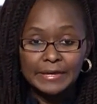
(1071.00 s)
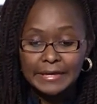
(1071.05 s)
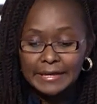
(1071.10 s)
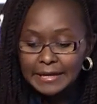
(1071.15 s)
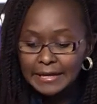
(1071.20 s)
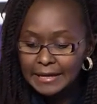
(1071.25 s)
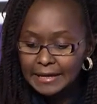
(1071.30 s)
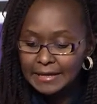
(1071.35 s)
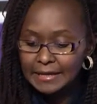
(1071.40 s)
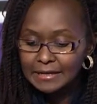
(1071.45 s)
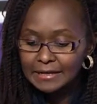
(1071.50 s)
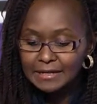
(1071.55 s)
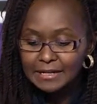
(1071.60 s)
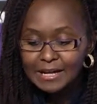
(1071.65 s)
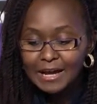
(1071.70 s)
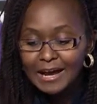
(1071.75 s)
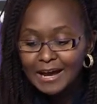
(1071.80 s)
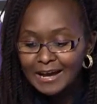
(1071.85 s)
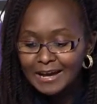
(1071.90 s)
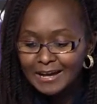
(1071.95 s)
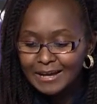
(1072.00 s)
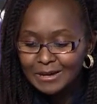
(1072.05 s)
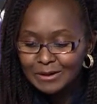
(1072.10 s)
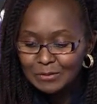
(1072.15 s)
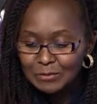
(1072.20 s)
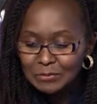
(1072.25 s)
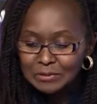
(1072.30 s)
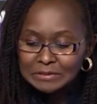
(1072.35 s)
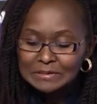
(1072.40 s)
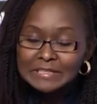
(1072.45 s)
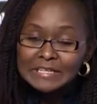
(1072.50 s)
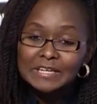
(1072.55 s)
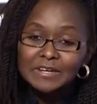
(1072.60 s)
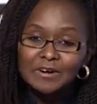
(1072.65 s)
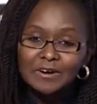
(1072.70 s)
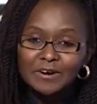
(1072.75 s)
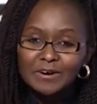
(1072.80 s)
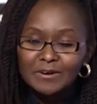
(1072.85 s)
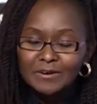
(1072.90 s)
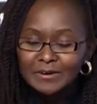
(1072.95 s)
And uh, what they
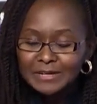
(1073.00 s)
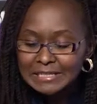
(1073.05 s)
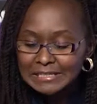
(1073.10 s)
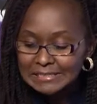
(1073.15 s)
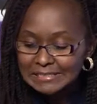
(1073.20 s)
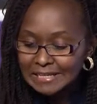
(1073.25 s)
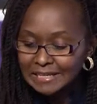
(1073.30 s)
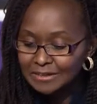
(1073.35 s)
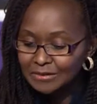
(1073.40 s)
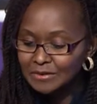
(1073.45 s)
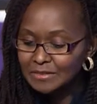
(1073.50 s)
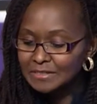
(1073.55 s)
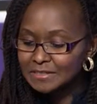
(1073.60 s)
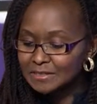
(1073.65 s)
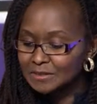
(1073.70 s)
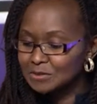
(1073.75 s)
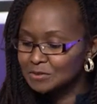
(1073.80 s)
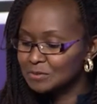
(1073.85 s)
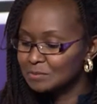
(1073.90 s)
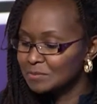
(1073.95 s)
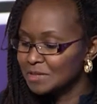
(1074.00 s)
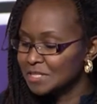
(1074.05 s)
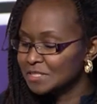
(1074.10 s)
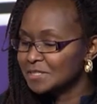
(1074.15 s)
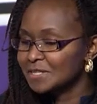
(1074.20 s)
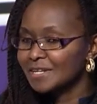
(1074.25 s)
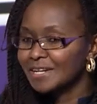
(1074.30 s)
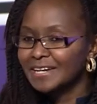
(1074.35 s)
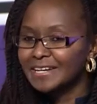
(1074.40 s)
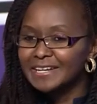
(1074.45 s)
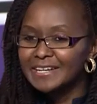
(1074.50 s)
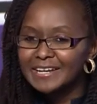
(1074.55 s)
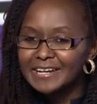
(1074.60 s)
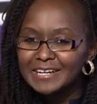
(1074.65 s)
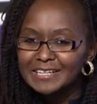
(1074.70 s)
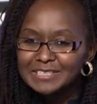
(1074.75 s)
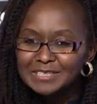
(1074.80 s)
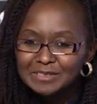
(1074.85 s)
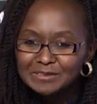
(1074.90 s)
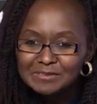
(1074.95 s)
call internal industry-based learning
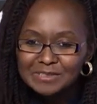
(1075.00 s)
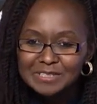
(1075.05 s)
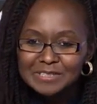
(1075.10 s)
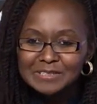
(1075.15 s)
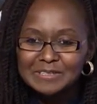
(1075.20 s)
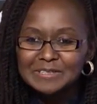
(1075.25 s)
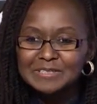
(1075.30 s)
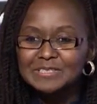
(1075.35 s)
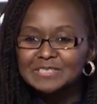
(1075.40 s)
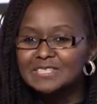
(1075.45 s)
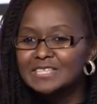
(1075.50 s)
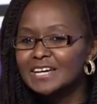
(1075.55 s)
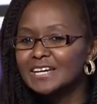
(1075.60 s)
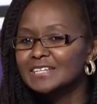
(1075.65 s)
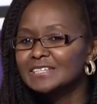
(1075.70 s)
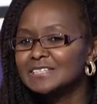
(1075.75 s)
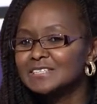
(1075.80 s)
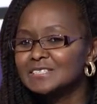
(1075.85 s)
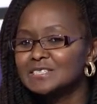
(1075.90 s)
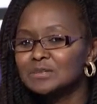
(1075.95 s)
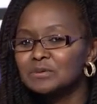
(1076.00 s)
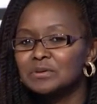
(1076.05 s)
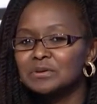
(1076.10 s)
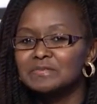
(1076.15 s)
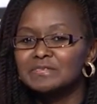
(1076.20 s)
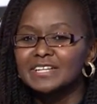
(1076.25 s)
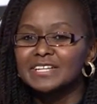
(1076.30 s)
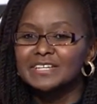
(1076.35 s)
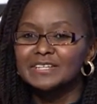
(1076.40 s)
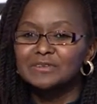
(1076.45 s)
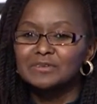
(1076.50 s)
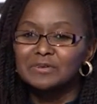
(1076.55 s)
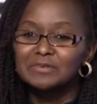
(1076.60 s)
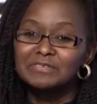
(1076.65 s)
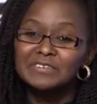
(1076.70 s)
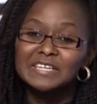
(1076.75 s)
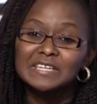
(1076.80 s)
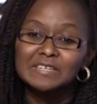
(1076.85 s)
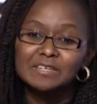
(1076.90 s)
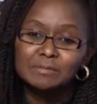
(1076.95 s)
activities, that is equivalent of
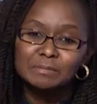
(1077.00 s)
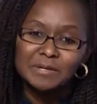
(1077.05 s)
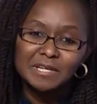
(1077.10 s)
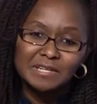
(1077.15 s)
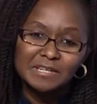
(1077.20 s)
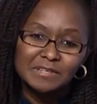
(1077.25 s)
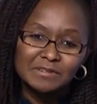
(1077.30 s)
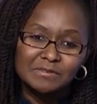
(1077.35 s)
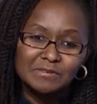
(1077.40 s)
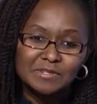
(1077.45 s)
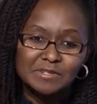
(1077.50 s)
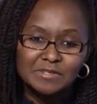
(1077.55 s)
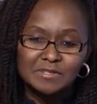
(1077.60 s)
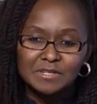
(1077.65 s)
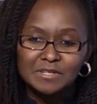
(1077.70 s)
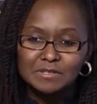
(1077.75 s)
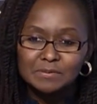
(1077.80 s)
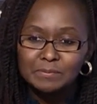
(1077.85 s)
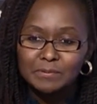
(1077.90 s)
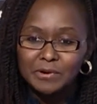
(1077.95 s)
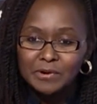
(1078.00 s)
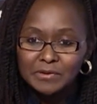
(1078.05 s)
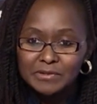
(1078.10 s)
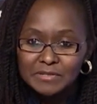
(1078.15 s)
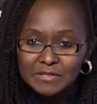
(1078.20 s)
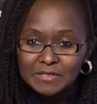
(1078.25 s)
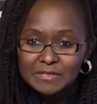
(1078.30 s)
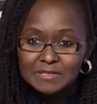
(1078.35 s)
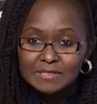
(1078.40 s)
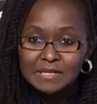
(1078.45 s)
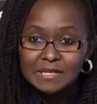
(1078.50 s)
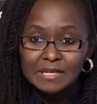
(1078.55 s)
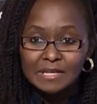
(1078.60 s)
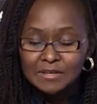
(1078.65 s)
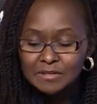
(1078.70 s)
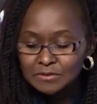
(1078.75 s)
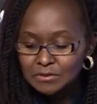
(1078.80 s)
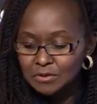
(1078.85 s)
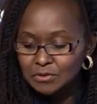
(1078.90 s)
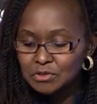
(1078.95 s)
independent research projects.
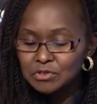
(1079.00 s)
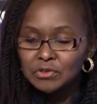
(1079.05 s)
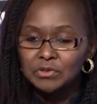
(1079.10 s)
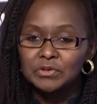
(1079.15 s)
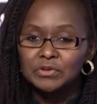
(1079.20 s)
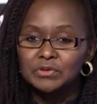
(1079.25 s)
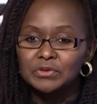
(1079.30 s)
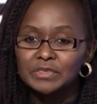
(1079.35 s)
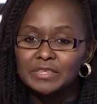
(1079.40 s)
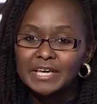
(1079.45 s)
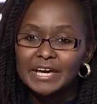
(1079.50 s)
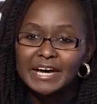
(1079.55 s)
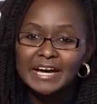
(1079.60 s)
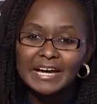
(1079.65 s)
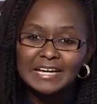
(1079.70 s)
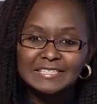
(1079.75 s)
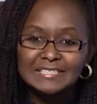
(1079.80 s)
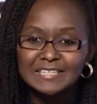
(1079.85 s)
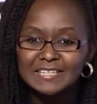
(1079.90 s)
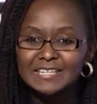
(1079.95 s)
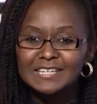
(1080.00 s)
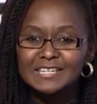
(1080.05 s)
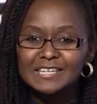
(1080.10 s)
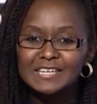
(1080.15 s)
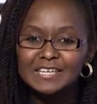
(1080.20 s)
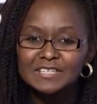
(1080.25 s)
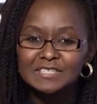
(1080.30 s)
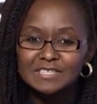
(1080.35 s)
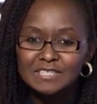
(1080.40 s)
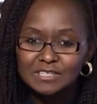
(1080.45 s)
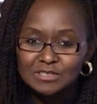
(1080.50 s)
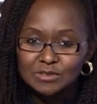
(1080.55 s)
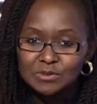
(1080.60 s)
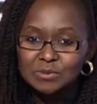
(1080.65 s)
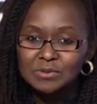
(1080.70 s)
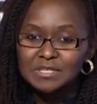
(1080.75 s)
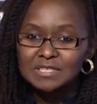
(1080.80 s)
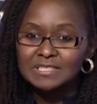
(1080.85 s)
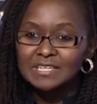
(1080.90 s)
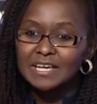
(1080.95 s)
So I'll show you the techniques the
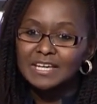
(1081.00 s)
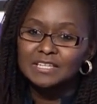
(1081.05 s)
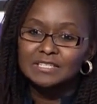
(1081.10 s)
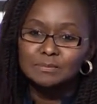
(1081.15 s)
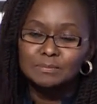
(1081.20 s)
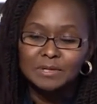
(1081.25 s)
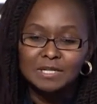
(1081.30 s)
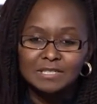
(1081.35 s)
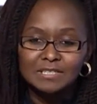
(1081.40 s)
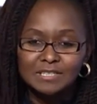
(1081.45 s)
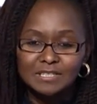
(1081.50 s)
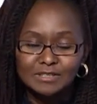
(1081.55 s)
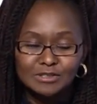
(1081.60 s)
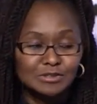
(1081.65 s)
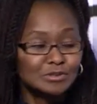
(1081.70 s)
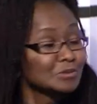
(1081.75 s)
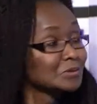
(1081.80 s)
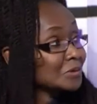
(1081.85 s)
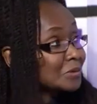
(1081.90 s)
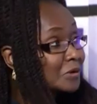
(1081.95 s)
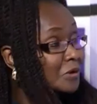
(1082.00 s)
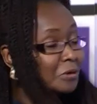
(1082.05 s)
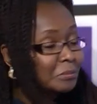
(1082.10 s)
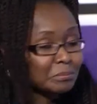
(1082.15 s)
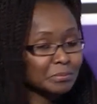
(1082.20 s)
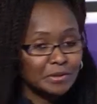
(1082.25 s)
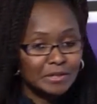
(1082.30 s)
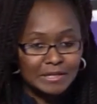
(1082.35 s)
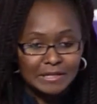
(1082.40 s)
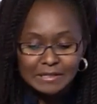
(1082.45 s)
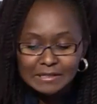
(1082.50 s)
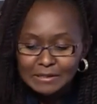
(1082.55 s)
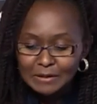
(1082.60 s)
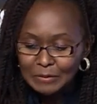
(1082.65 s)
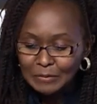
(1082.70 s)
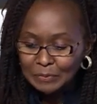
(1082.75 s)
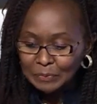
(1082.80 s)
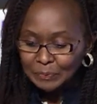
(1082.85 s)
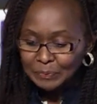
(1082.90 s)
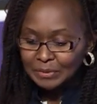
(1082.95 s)
students are expected to complete,
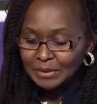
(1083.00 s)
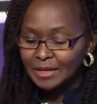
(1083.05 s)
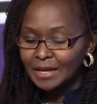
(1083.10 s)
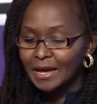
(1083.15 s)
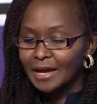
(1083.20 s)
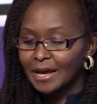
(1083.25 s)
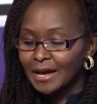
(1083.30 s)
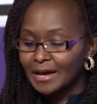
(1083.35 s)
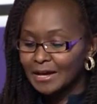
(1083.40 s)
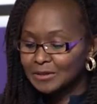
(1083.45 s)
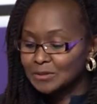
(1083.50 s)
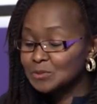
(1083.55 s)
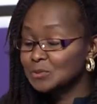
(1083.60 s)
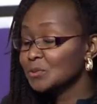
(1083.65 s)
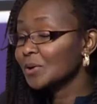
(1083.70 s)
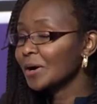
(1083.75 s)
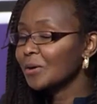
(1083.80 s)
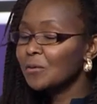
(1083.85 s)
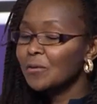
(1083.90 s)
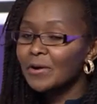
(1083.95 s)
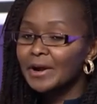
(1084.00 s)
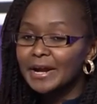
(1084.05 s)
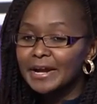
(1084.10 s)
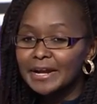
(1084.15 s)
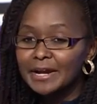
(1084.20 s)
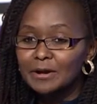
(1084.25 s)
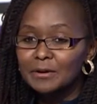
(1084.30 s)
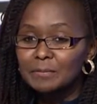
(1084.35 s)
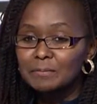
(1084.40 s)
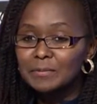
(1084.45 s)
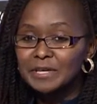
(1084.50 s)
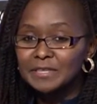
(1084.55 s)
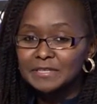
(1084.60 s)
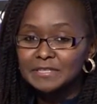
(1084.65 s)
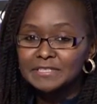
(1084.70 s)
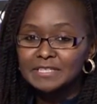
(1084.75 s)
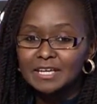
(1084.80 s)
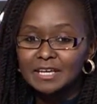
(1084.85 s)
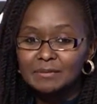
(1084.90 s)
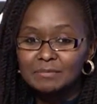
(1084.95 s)
uh, to acquire by the
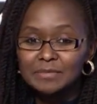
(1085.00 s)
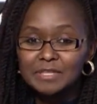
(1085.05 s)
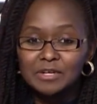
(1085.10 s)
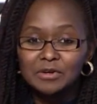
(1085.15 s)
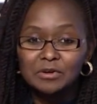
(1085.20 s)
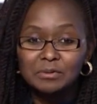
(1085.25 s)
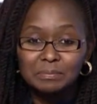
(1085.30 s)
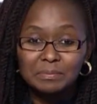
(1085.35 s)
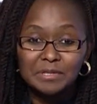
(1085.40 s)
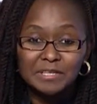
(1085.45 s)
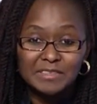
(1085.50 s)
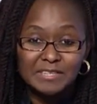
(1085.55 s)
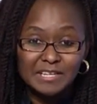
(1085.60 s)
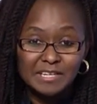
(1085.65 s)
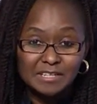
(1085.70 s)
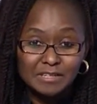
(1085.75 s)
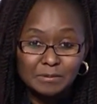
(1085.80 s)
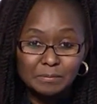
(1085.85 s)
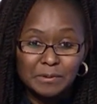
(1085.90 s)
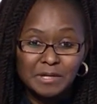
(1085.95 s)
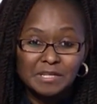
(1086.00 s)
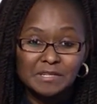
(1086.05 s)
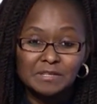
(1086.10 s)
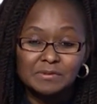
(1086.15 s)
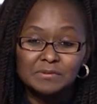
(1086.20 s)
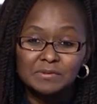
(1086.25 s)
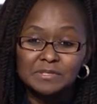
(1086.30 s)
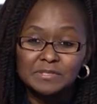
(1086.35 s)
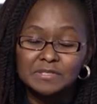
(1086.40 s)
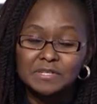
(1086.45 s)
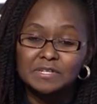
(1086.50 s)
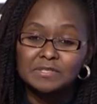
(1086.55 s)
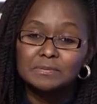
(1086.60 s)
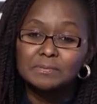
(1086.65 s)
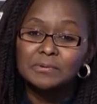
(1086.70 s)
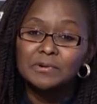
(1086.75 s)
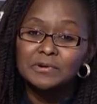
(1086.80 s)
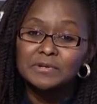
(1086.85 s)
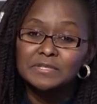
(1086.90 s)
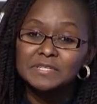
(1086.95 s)
time they complete the independent research
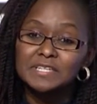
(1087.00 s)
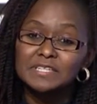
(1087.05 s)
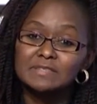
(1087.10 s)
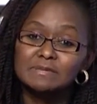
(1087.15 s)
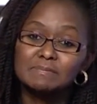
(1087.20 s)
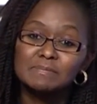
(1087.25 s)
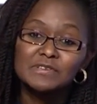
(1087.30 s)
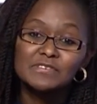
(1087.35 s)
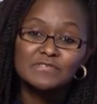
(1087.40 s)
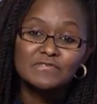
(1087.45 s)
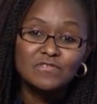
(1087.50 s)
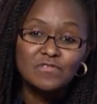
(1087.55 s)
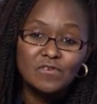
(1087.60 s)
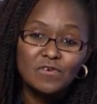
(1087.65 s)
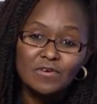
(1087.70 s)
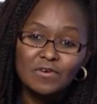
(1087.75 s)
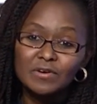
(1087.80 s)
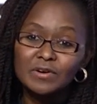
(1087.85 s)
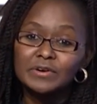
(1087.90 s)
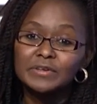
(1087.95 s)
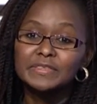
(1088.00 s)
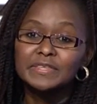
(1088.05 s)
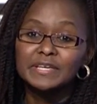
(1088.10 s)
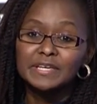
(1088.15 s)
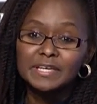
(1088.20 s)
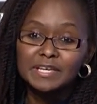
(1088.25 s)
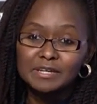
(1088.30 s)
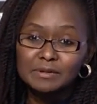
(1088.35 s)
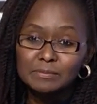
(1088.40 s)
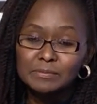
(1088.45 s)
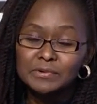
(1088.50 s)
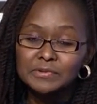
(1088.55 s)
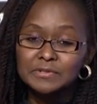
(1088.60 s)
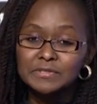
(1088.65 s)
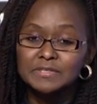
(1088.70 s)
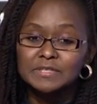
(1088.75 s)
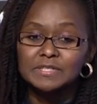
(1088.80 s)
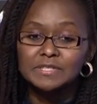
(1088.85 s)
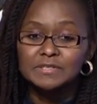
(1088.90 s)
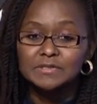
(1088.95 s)
projects before they can
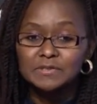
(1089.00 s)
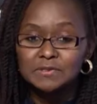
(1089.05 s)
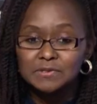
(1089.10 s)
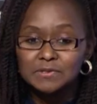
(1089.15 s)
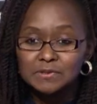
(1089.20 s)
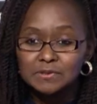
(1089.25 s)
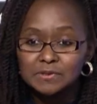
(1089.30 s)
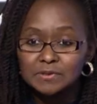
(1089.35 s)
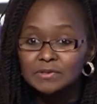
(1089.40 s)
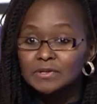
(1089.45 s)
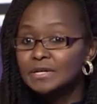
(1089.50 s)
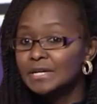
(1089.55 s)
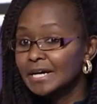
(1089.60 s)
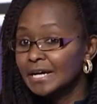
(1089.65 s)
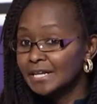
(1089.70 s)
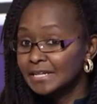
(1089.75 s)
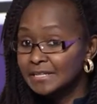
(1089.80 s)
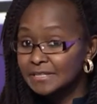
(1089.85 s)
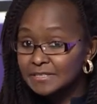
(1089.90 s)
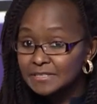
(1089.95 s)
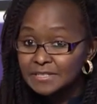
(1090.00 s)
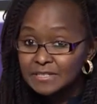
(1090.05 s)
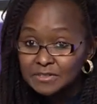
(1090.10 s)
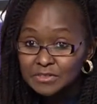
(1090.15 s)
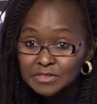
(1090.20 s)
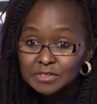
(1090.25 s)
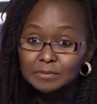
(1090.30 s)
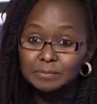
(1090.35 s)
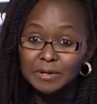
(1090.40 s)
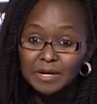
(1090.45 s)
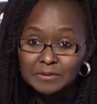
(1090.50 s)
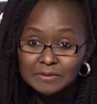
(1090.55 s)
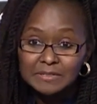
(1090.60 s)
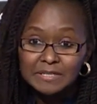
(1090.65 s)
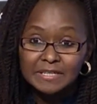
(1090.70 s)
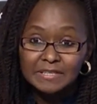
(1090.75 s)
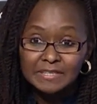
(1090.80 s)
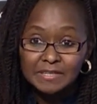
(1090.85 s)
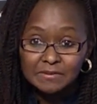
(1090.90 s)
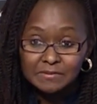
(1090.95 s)
proceed to do an internship
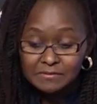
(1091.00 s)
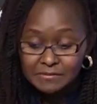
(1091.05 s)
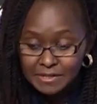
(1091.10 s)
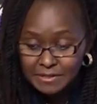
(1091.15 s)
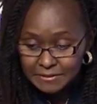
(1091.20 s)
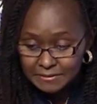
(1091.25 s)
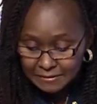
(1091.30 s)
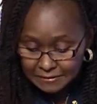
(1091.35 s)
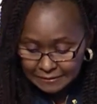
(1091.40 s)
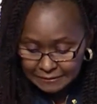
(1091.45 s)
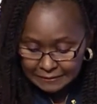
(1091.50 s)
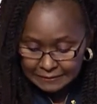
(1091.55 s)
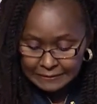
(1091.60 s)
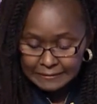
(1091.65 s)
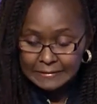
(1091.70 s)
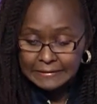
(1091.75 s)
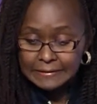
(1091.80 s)
outside the university.